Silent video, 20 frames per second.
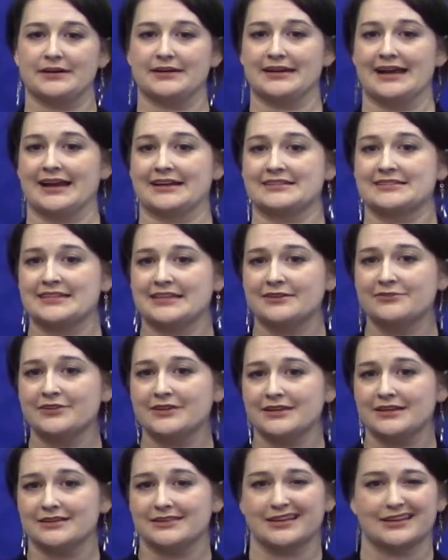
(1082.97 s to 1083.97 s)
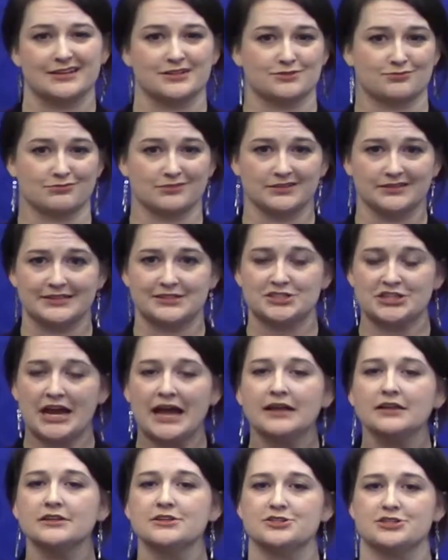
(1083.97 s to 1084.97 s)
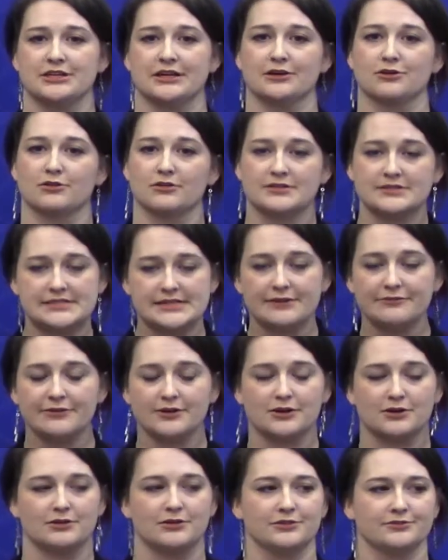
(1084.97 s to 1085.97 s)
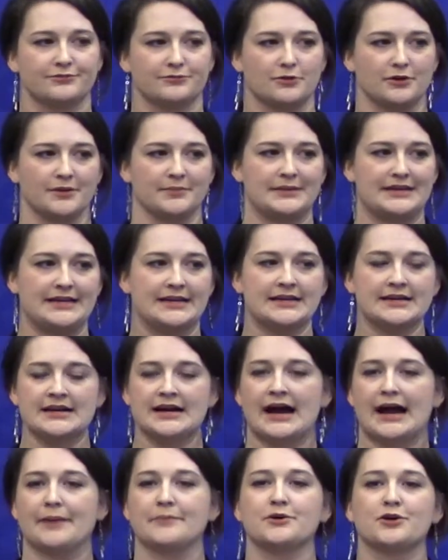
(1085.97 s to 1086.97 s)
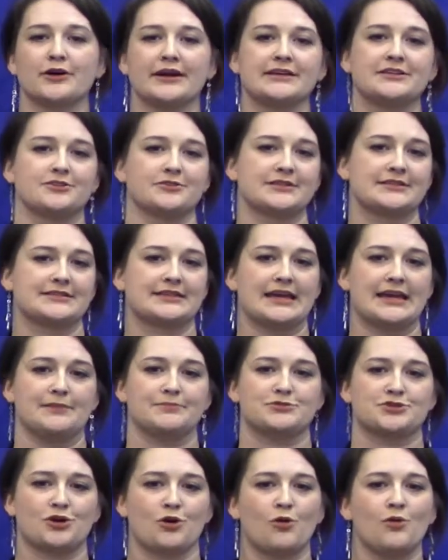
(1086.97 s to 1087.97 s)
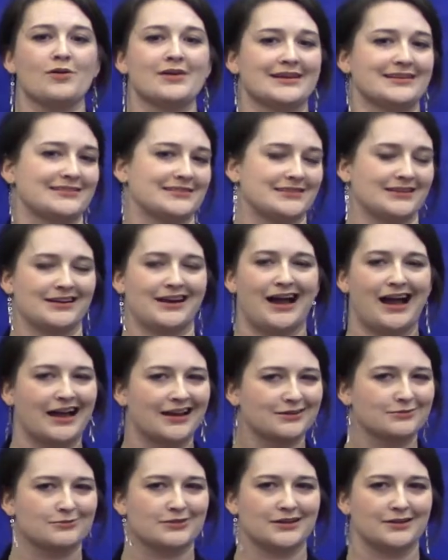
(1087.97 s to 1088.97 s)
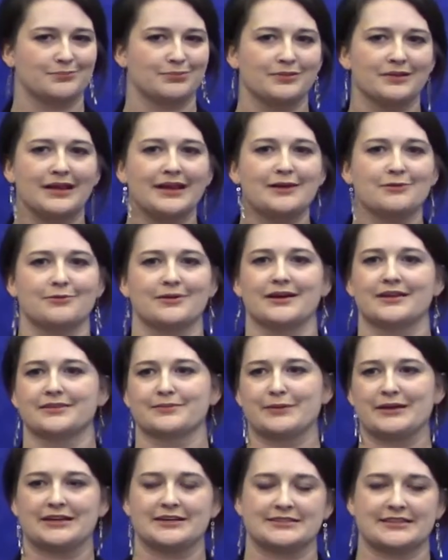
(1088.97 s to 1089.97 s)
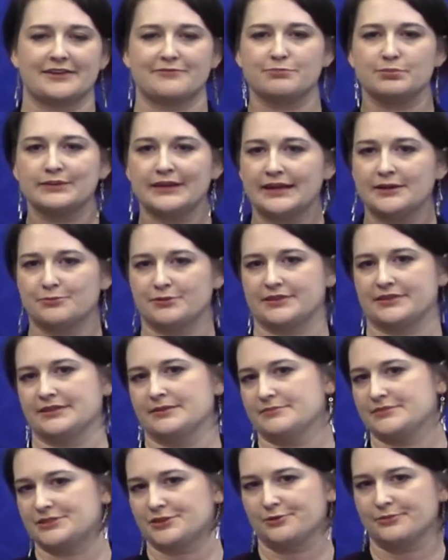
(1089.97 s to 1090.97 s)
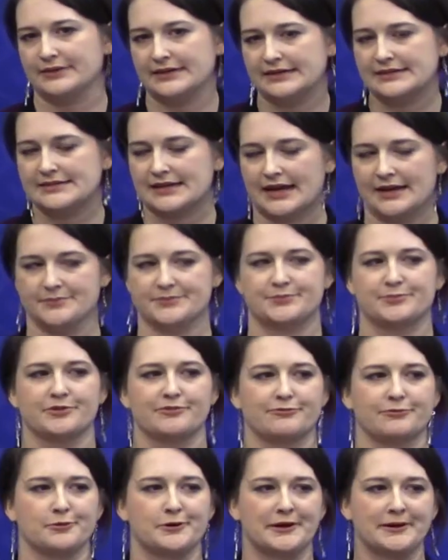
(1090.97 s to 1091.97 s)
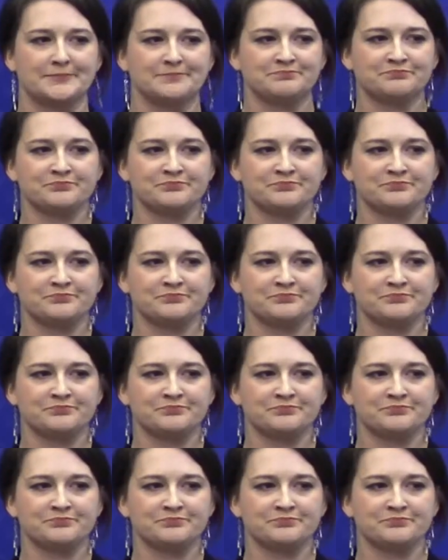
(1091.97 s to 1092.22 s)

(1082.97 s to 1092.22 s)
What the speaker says: an activity that is really challenging or difficult for me. I'm going to escape toys that I don't want to play with because I've played with them so many times before.